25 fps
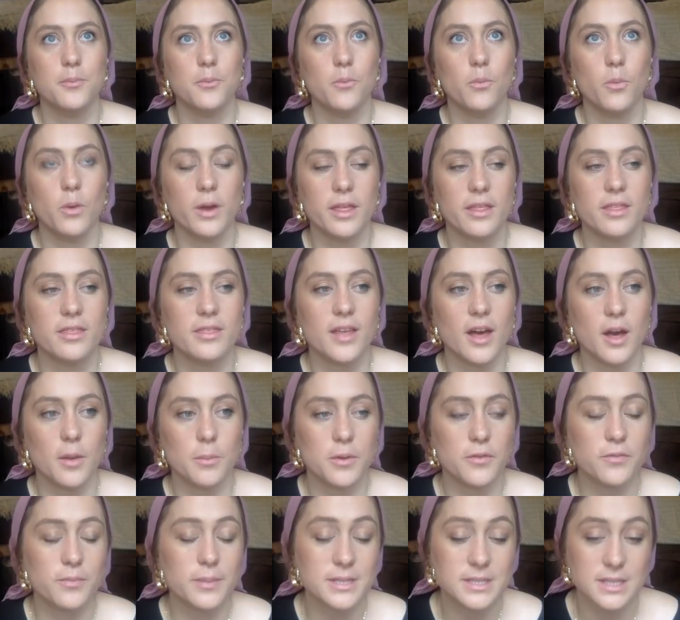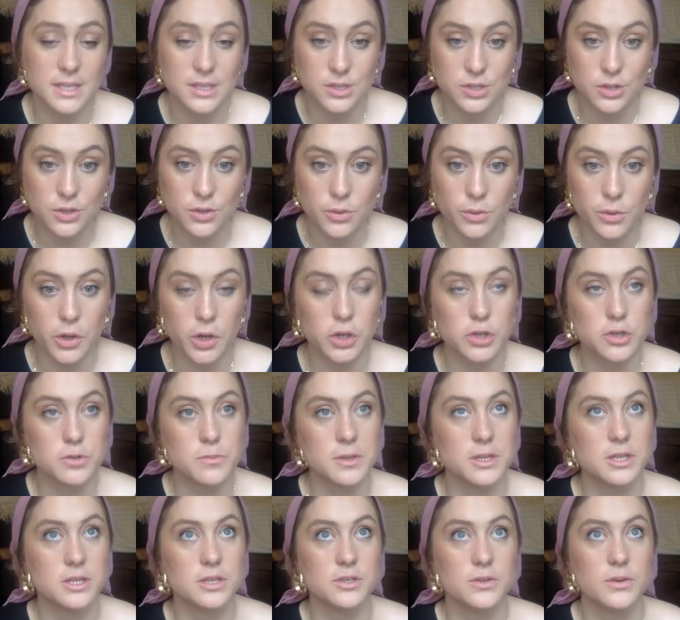with the help of my sister, who encouraged
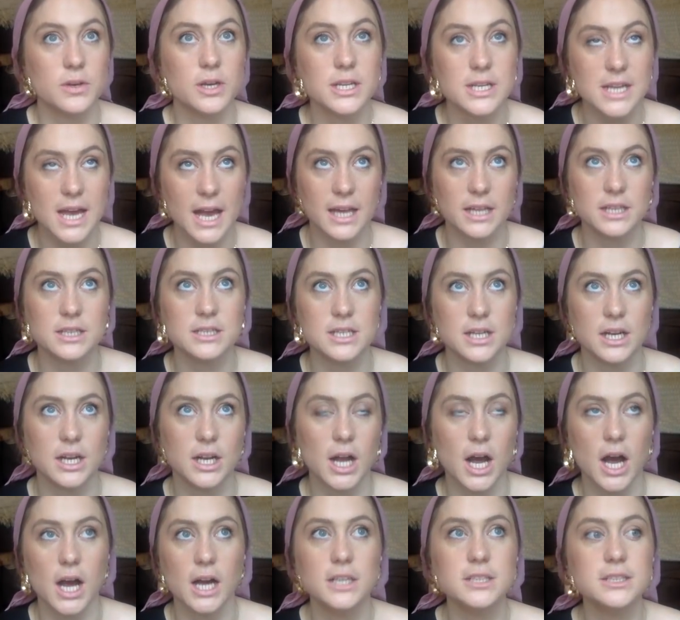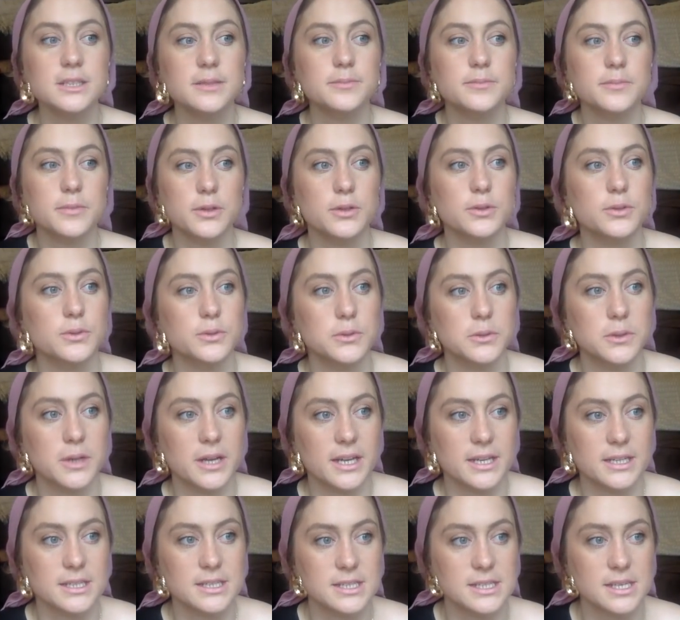me to do it, and God, who
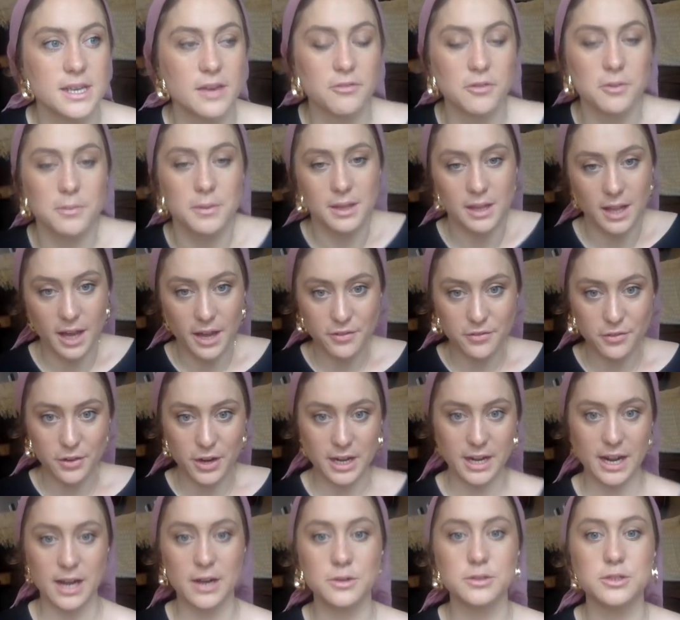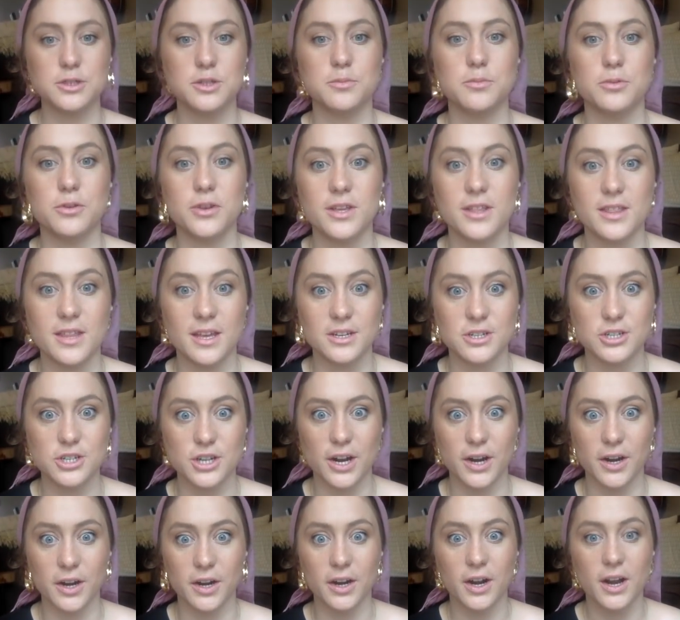is giving me life right now to breathe and
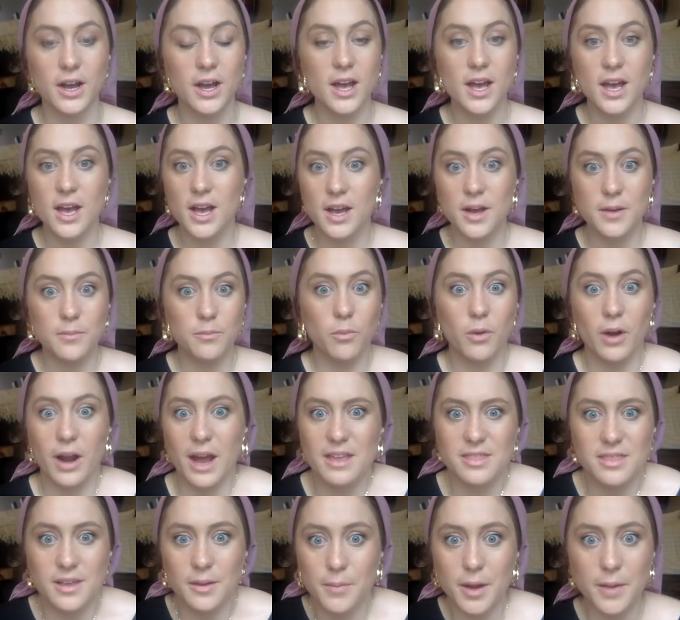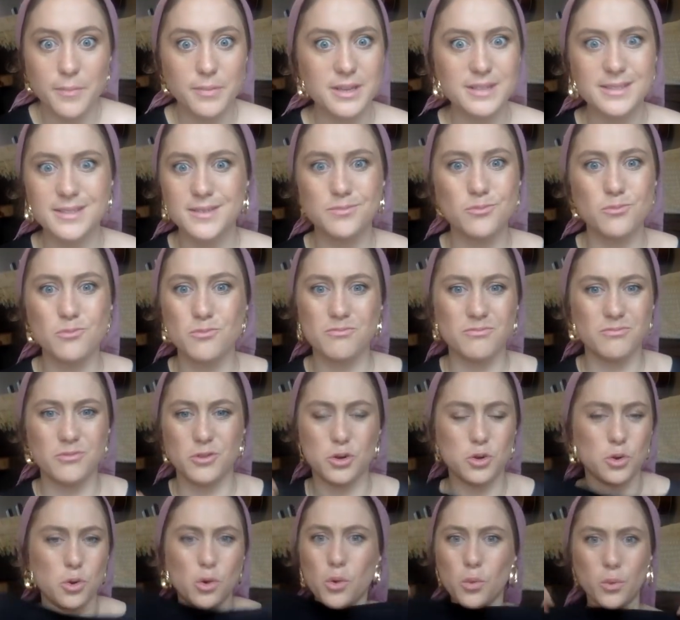share what I think might be some
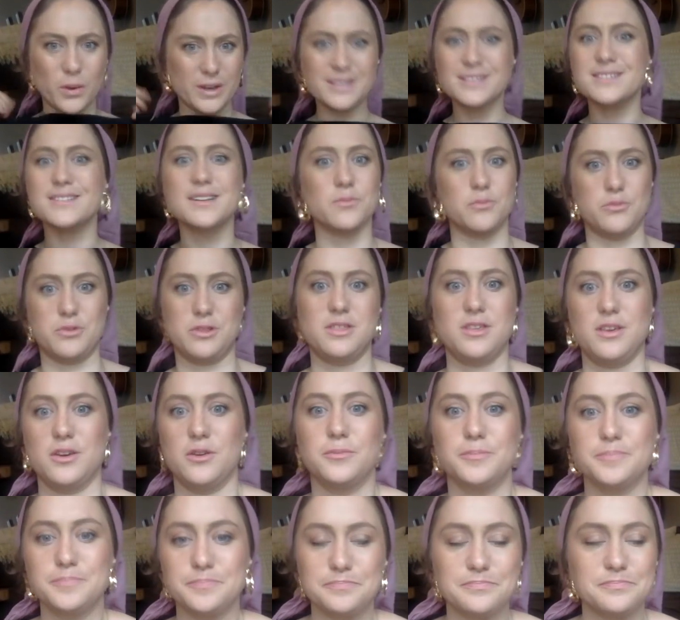cool wisdom with you.